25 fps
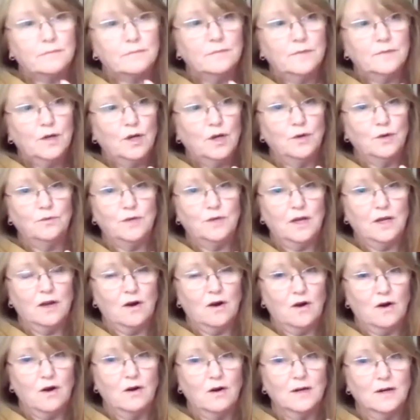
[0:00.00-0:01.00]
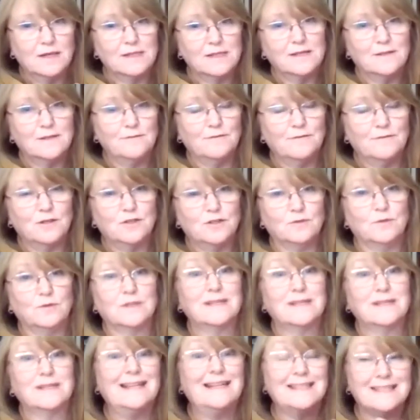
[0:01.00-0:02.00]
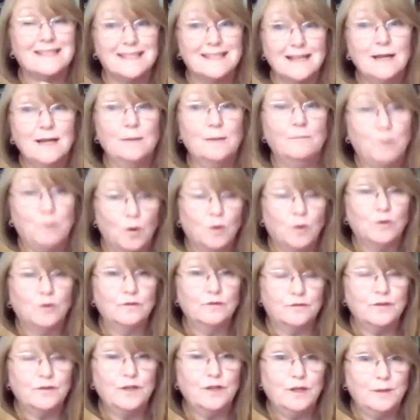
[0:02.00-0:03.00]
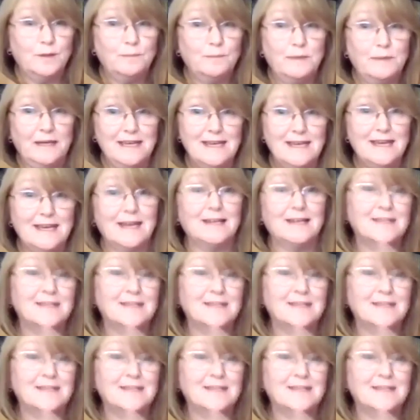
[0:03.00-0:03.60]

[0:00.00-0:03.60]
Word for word: who they are as individuals, it's still important for you to be here.